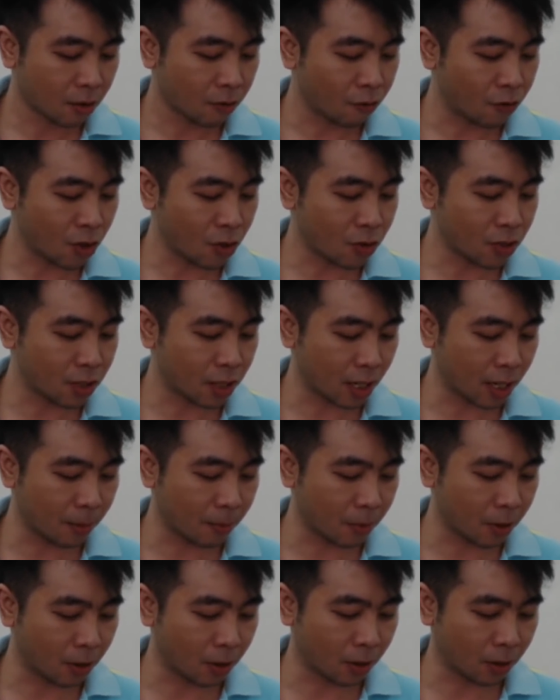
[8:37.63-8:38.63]
fuse
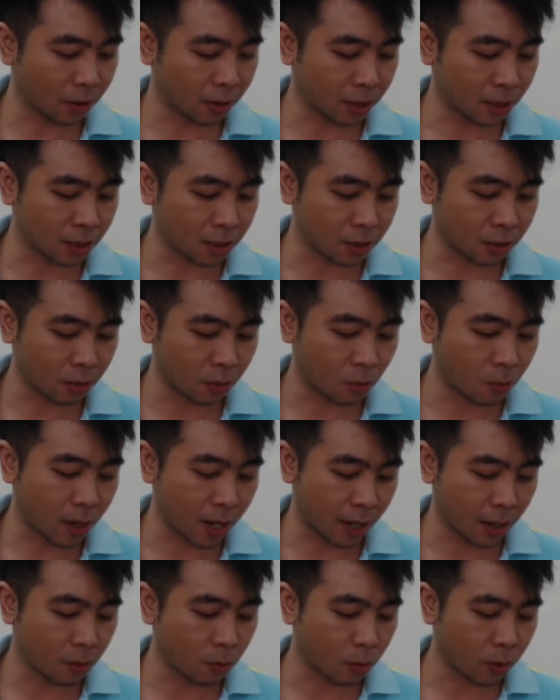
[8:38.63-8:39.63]
them all into
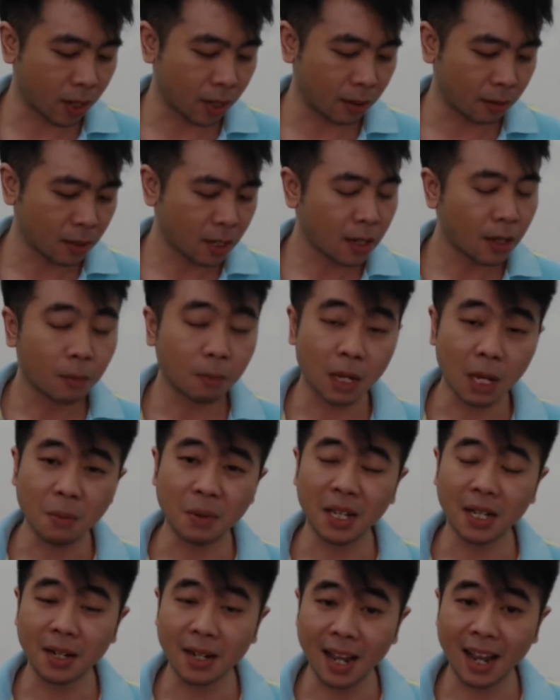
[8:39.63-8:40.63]
one. Well,
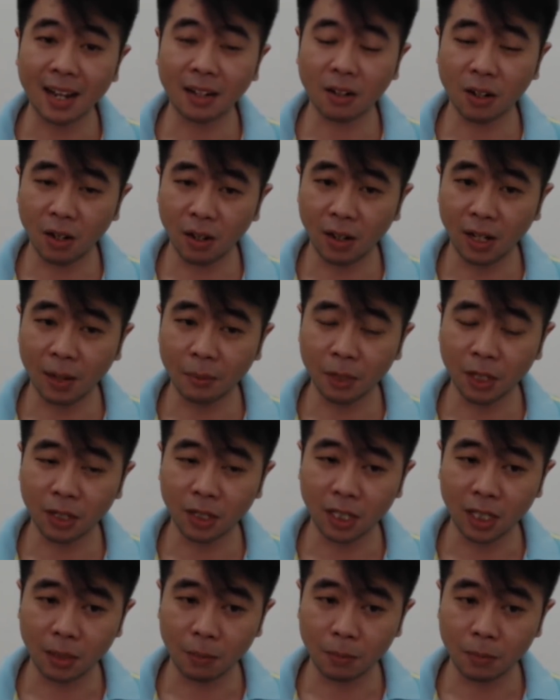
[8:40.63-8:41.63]
maybe not all. I'm
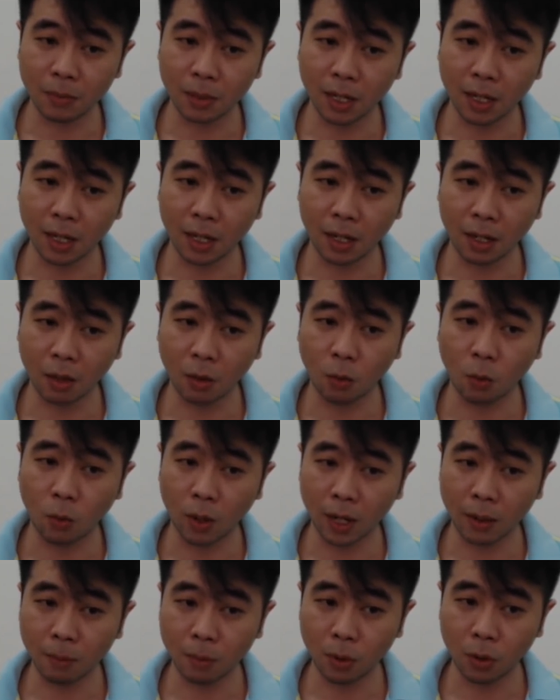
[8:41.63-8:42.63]
gonna keep uh,
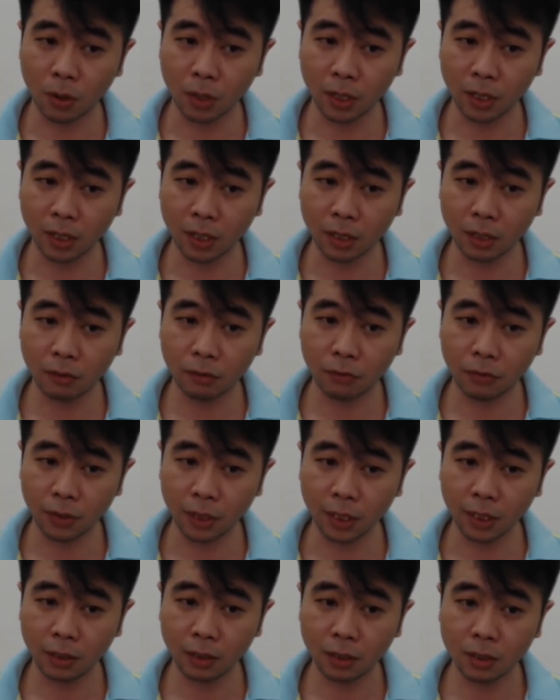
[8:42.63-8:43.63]
one more here
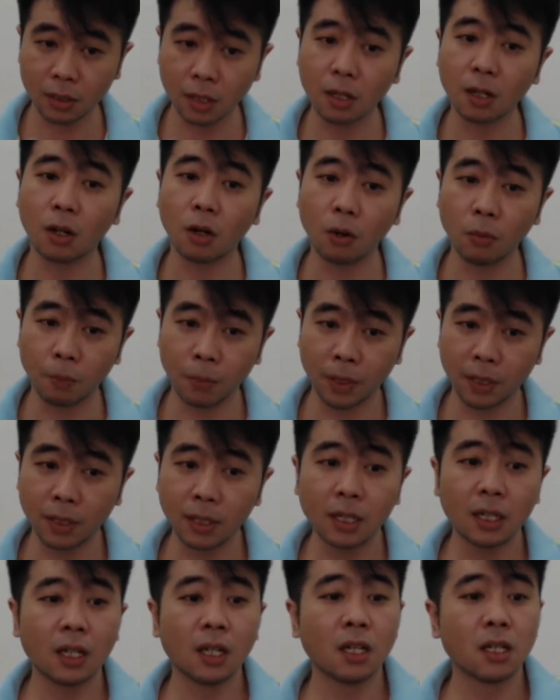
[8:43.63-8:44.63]
free,
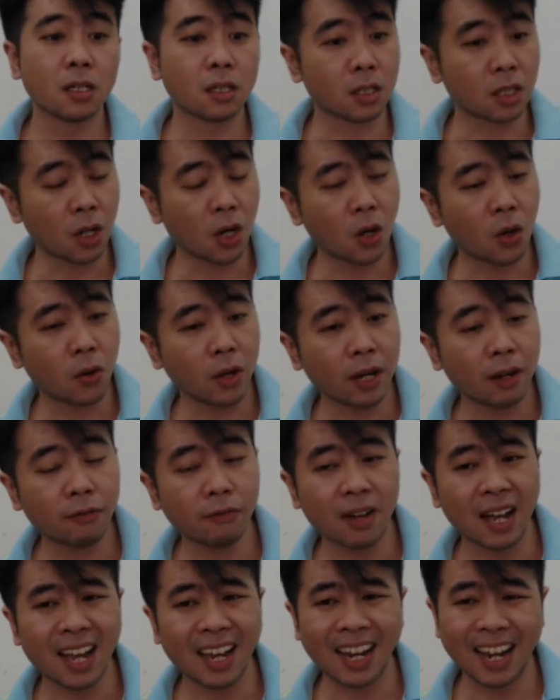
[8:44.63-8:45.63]
open. So
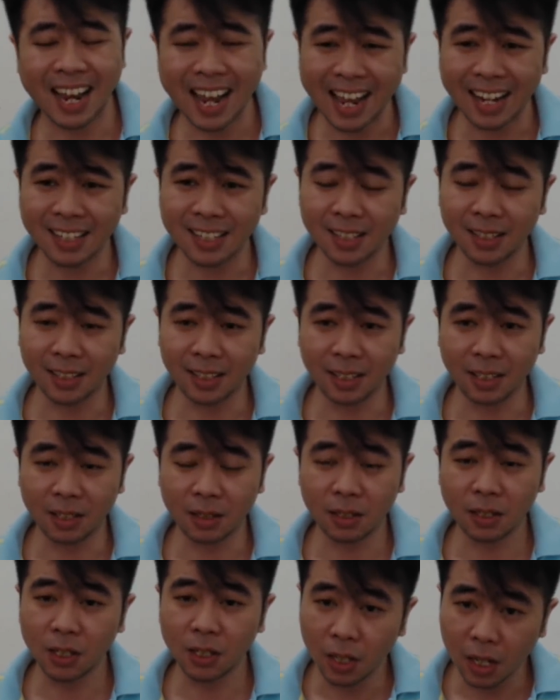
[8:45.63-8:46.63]
if I actually
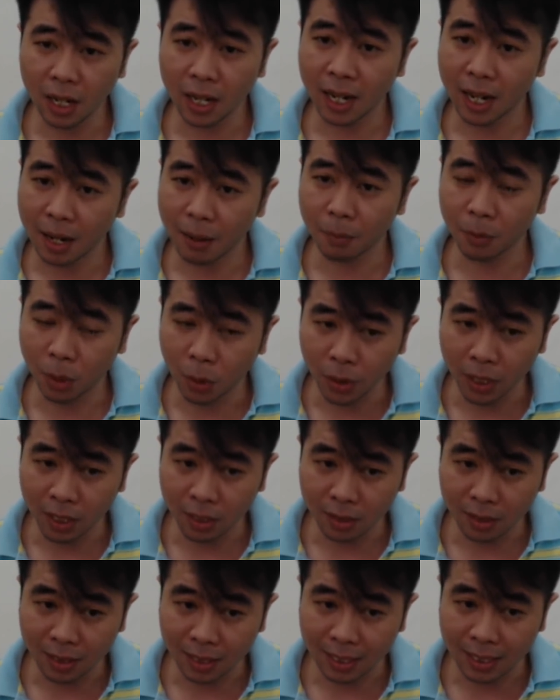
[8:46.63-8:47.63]
am going
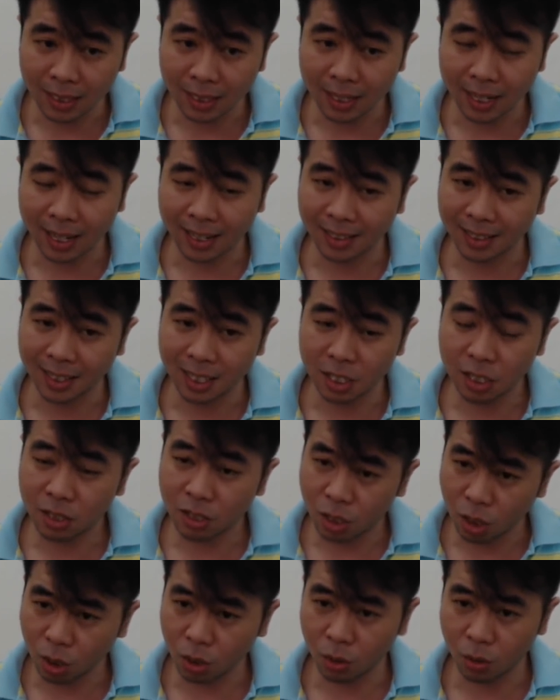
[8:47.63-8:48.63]
to need at least
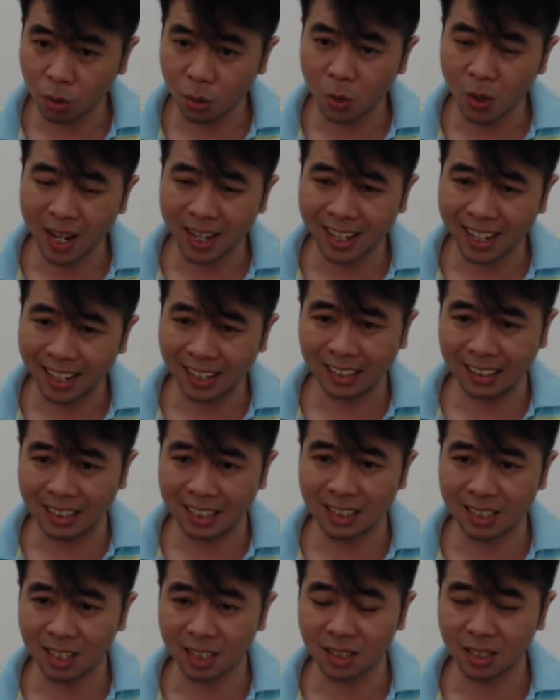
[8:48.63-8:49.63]
two Quad
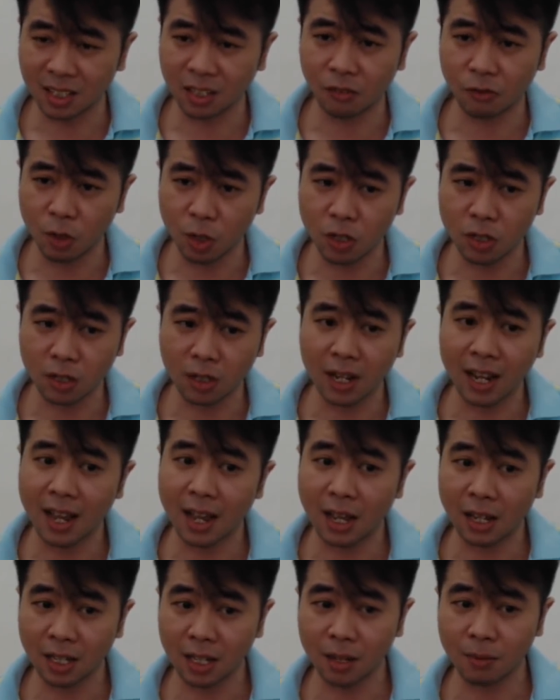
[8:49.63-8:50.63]
Aegises in the future,
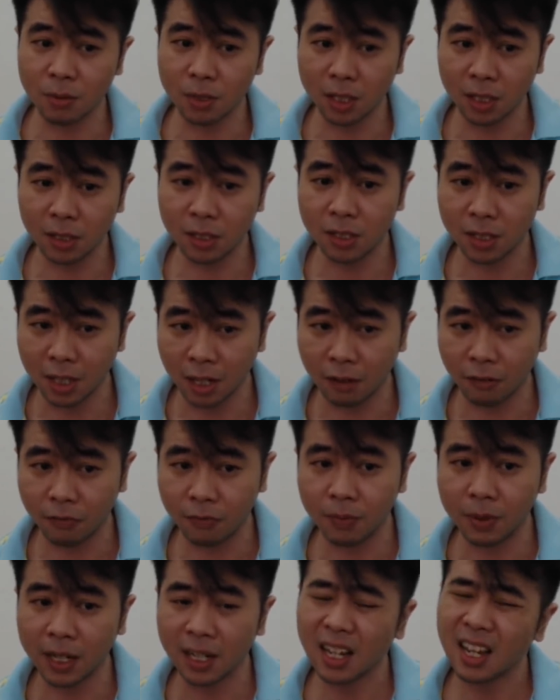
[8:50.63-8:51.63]
I am still safe.
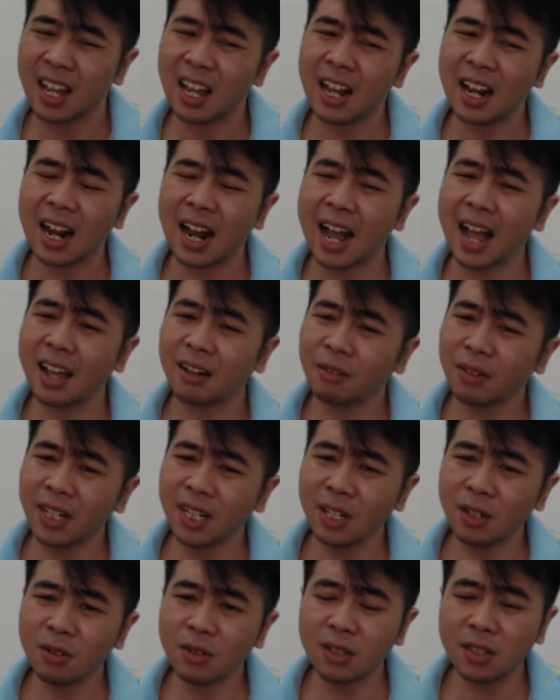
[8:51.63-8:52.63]
But I
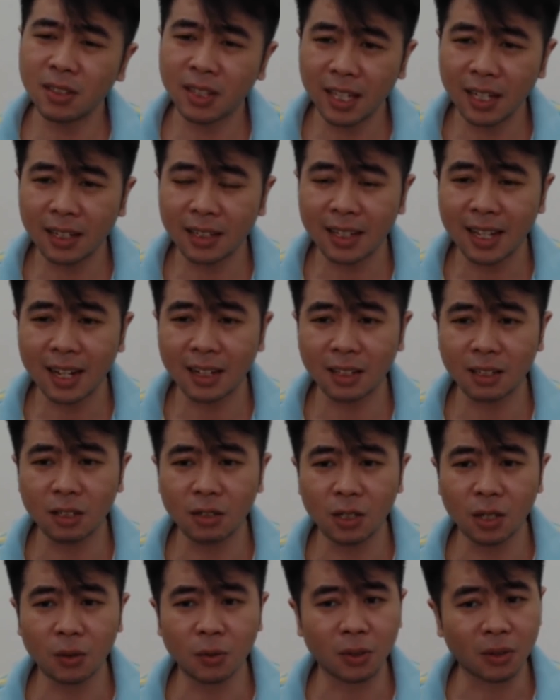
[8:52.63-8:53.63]
really do think that you
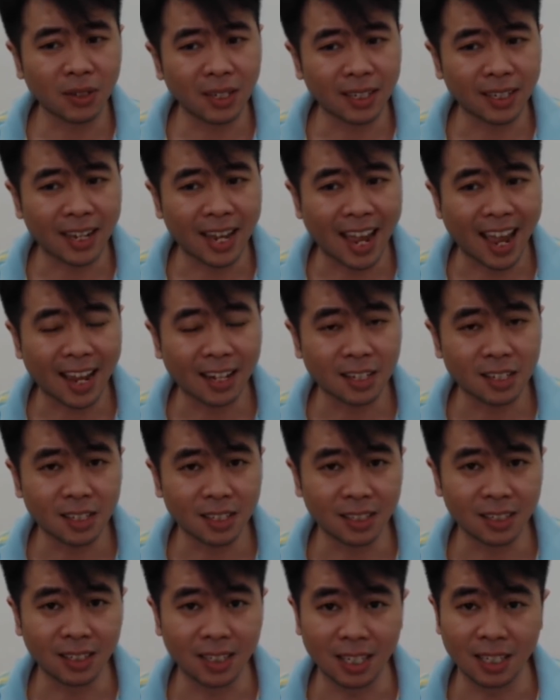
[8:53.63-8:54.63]
don't really
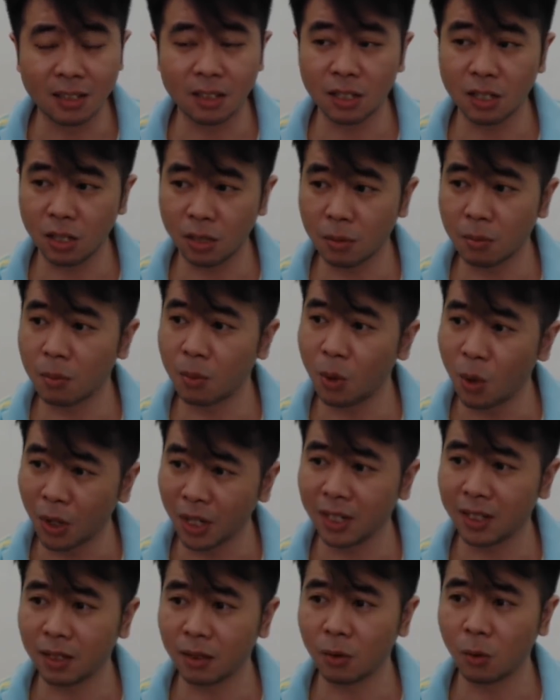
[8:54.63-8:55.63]
actually need
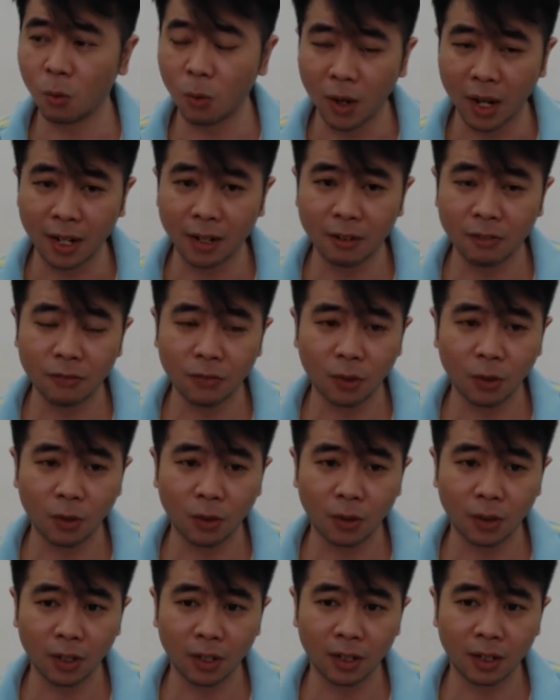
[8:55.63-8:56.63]
more than one
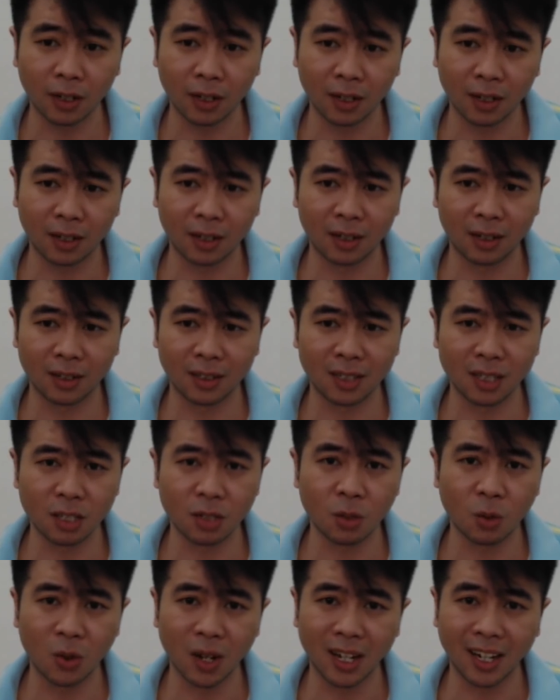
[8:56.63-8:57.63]
for uh,
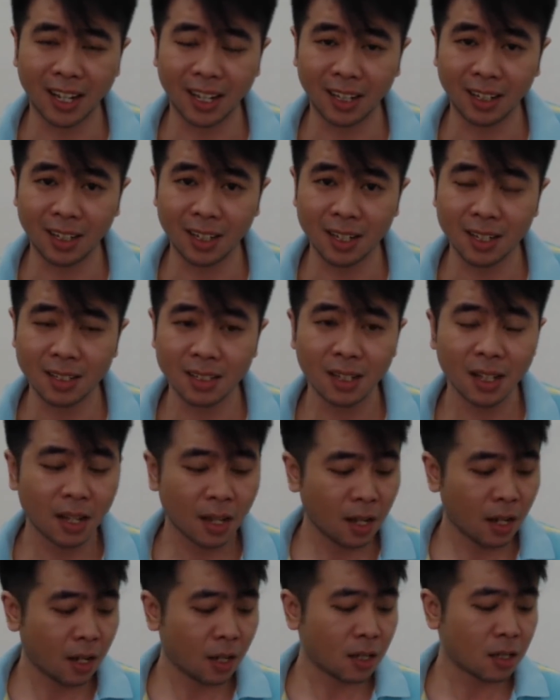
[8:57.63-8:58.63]
this Quad Aegis.
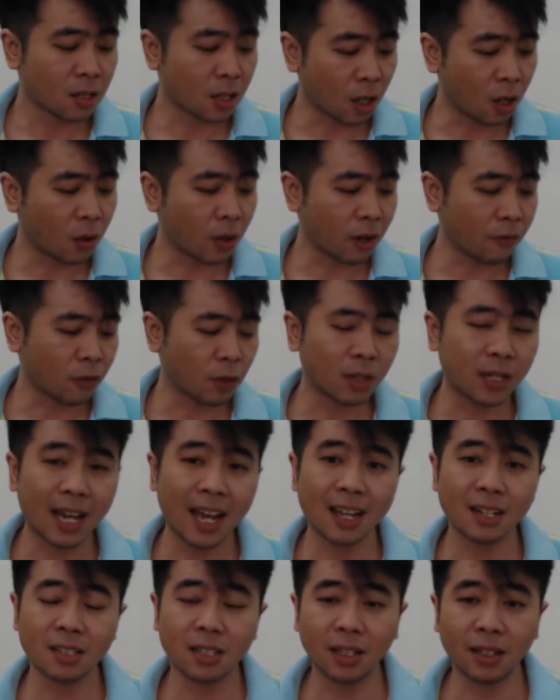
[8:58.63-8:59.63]
So if you
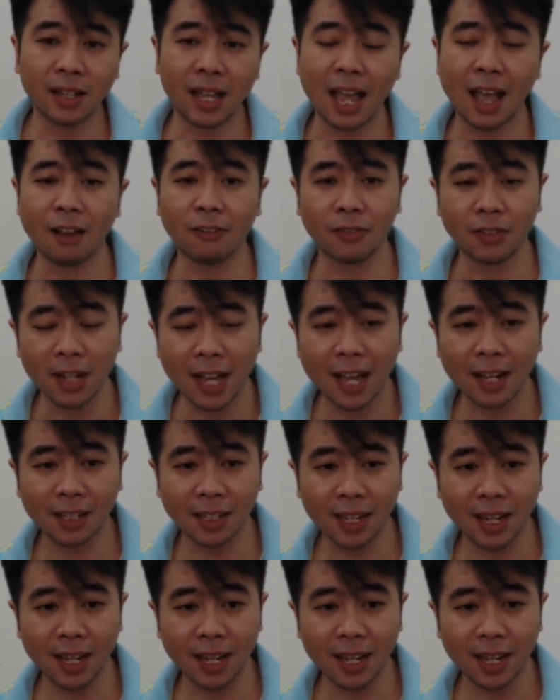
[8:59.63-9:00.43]
guys still have not